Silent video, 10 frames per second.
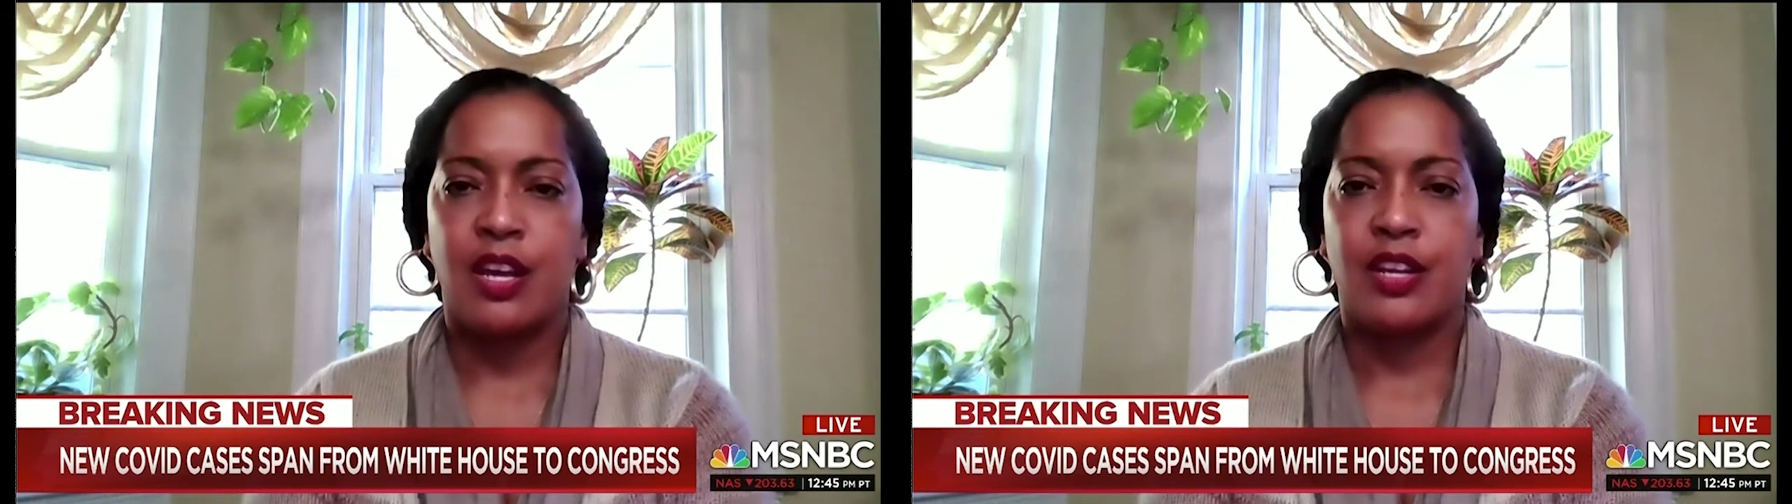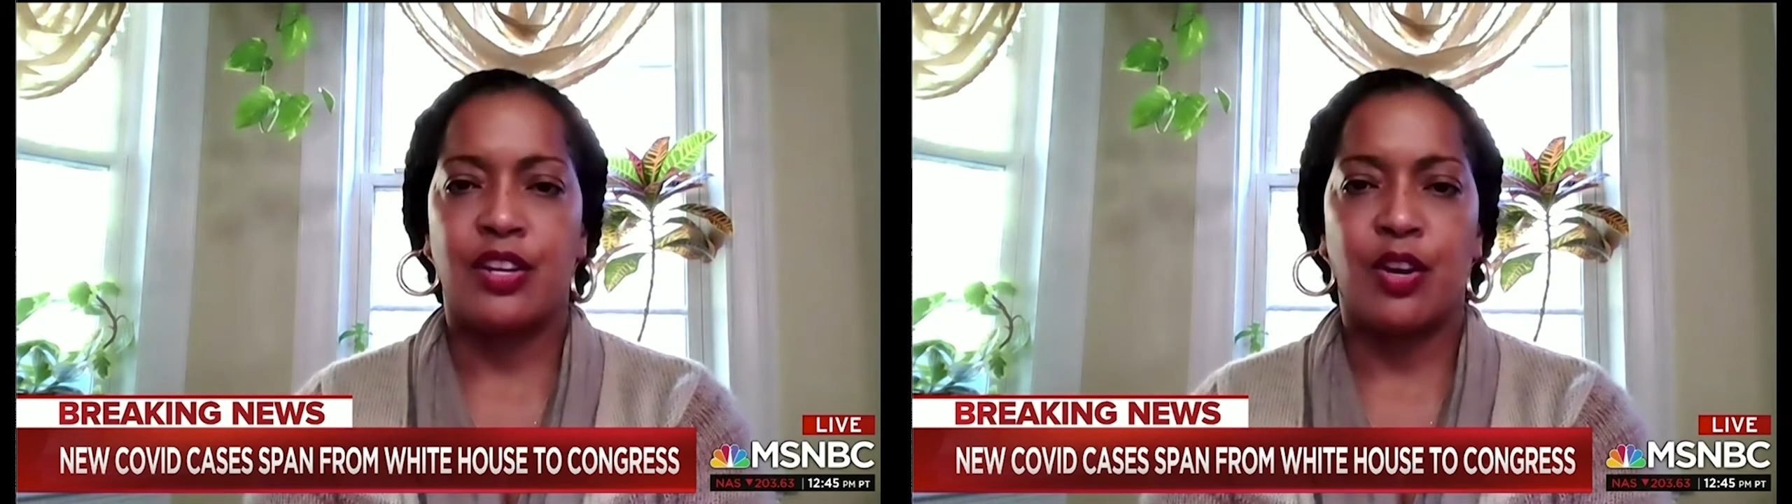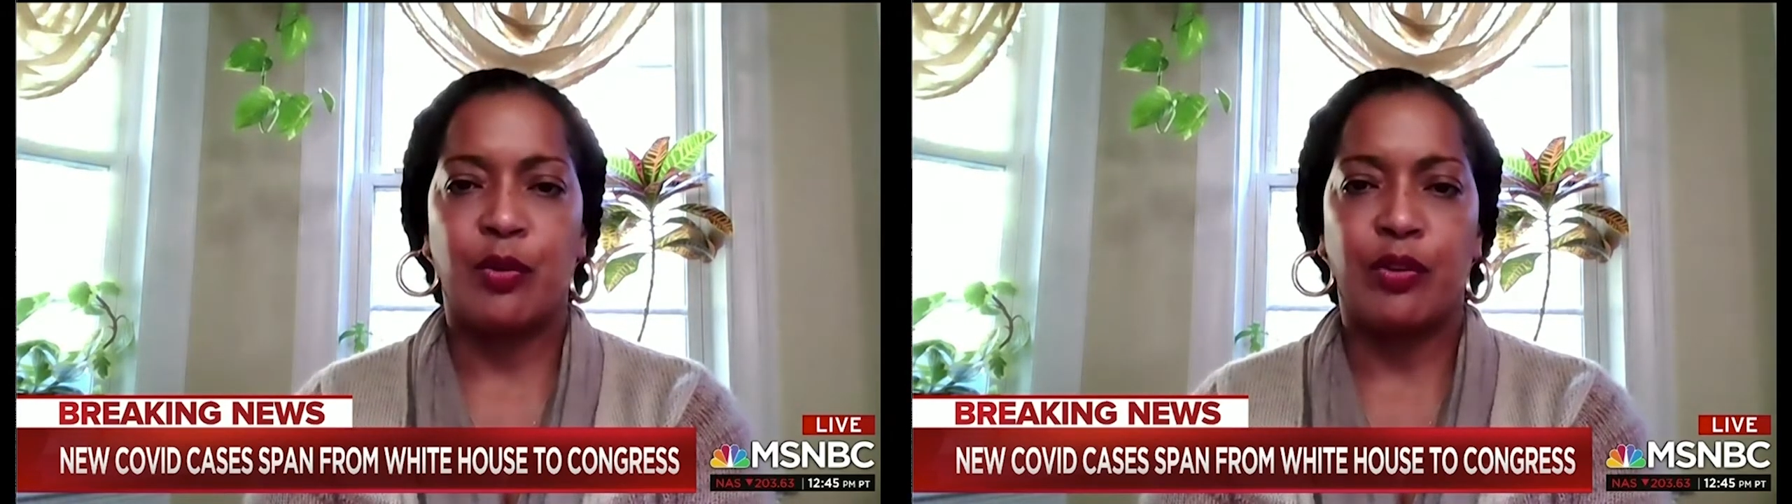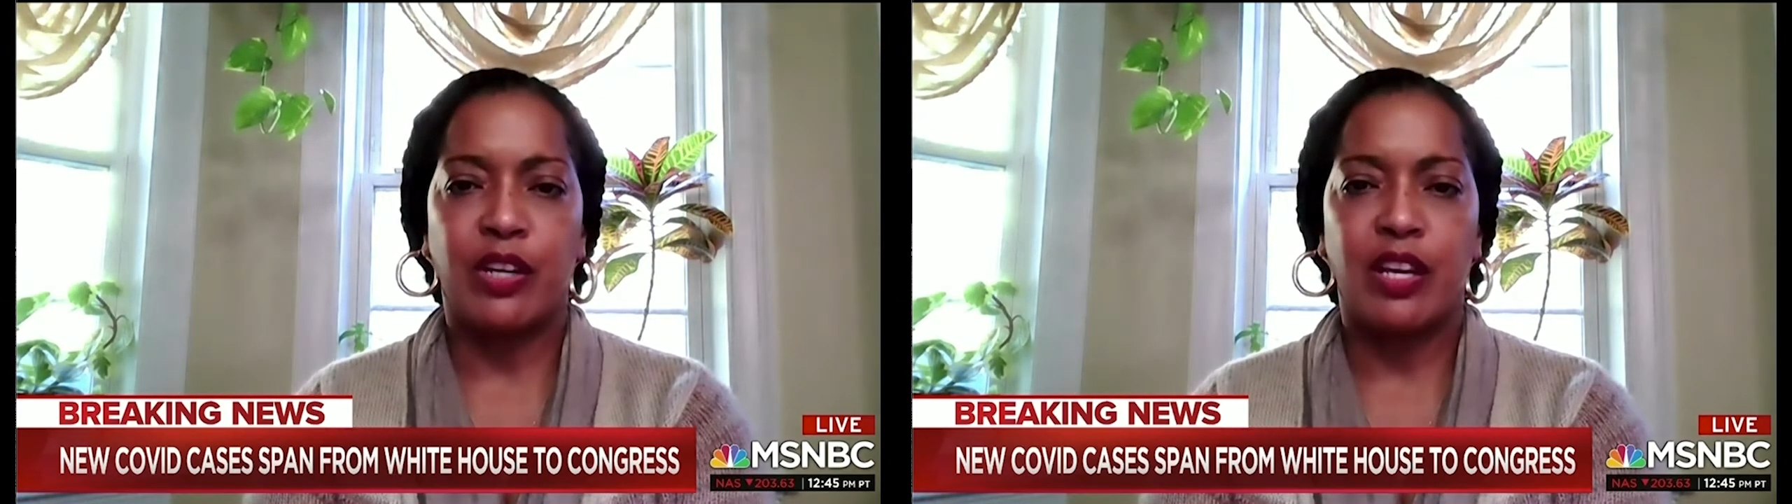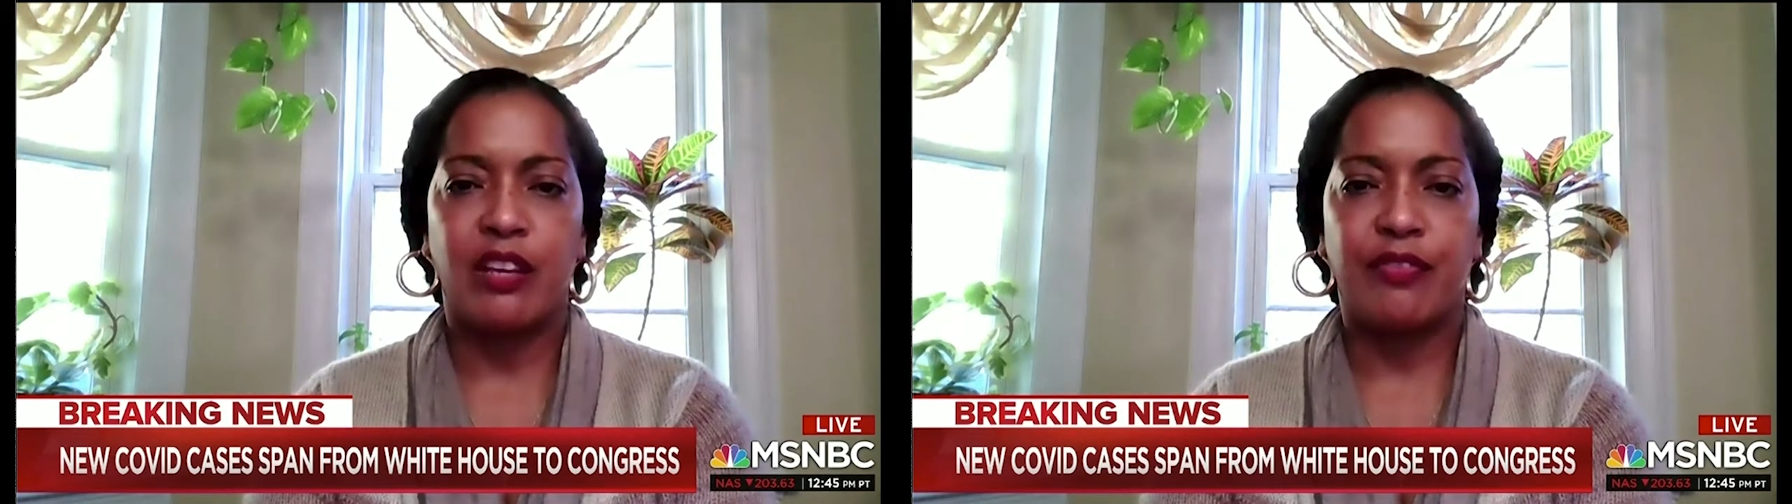
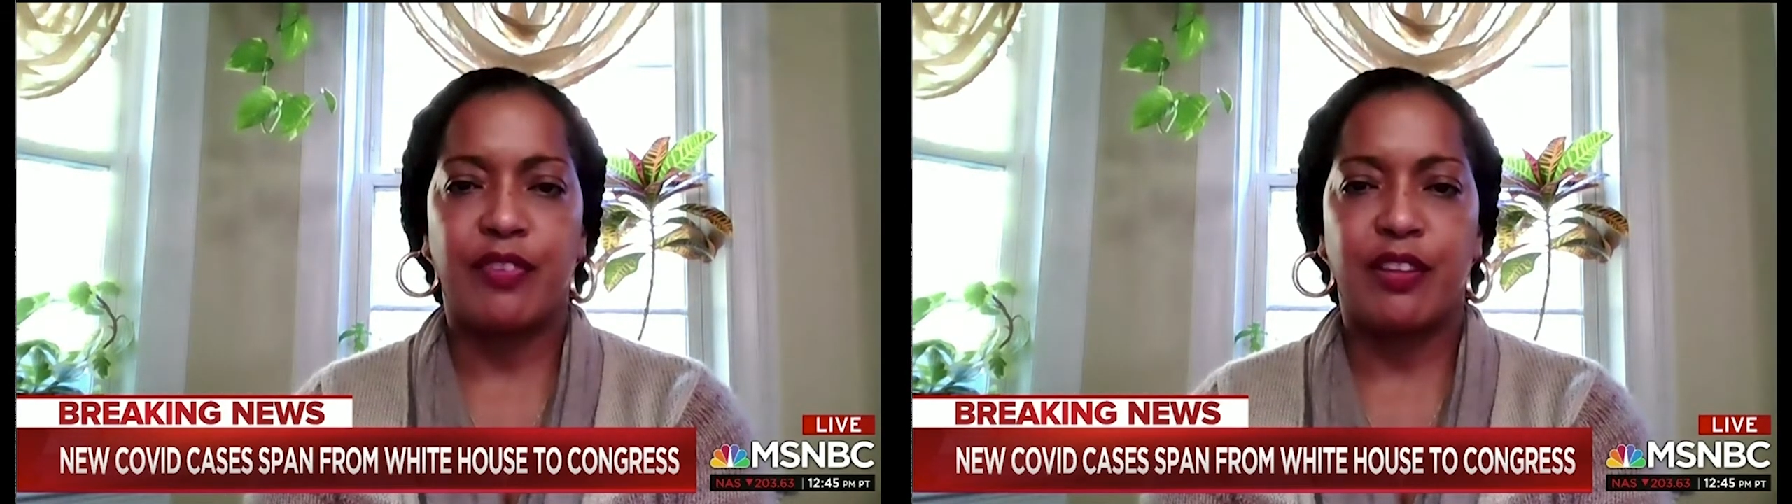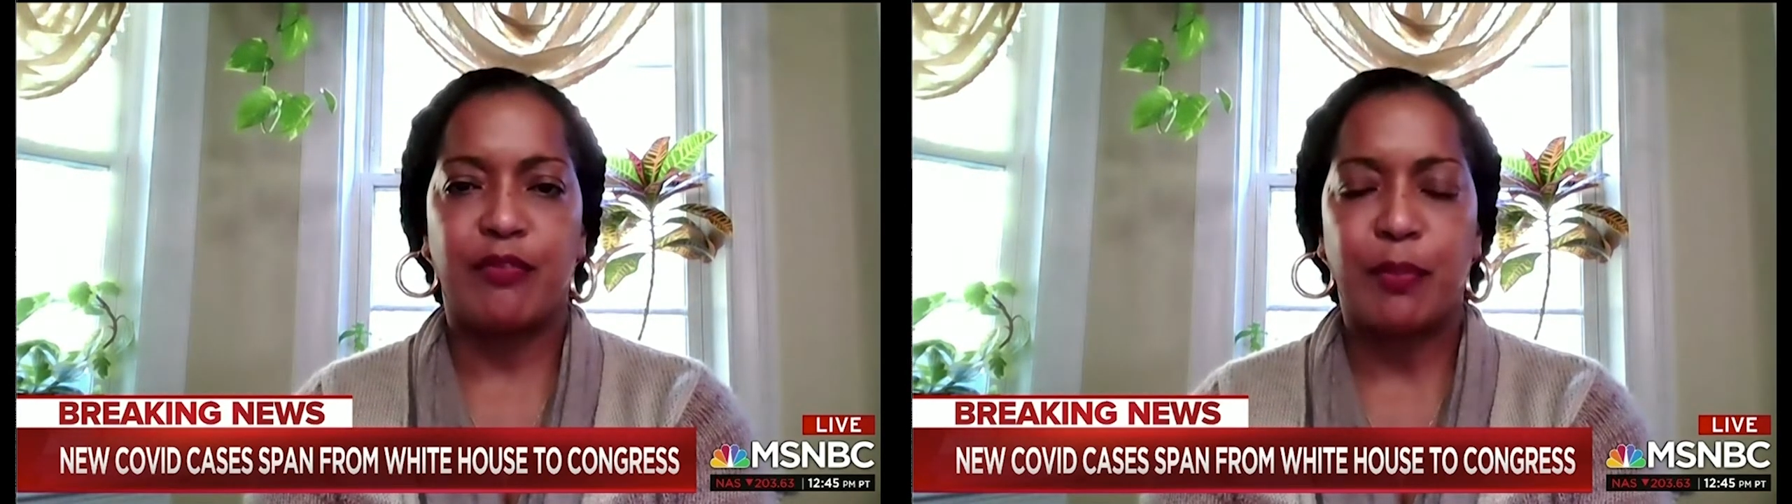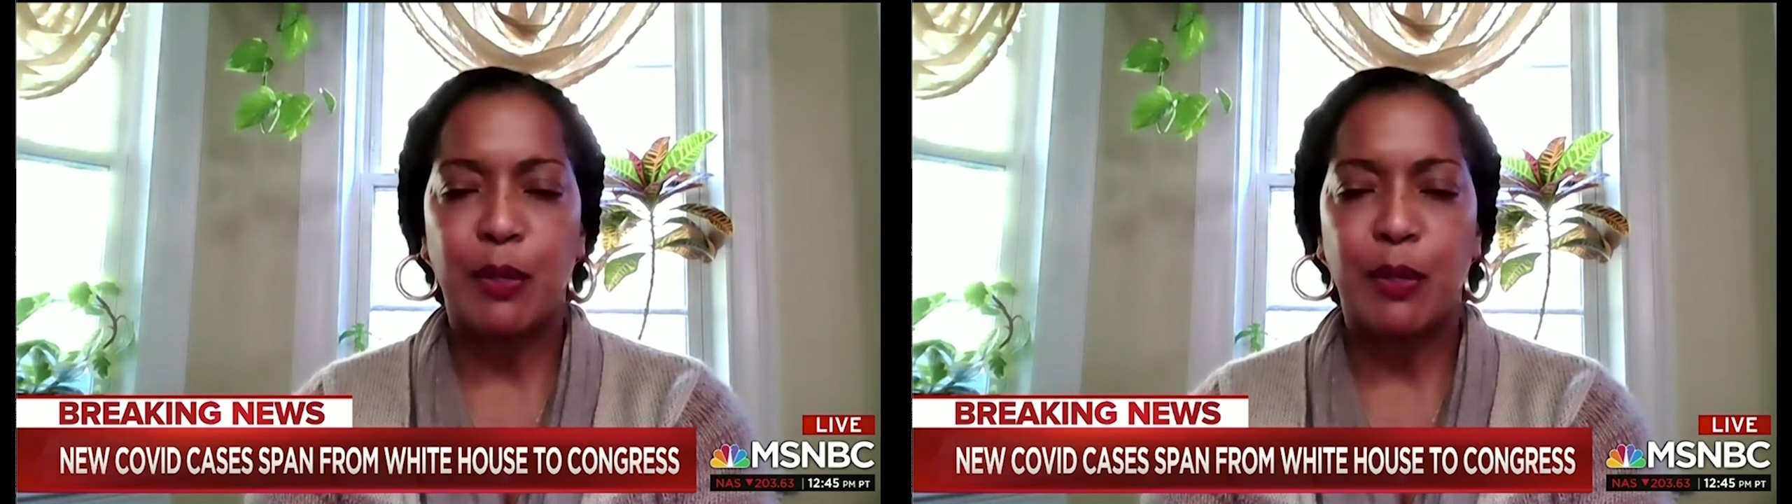if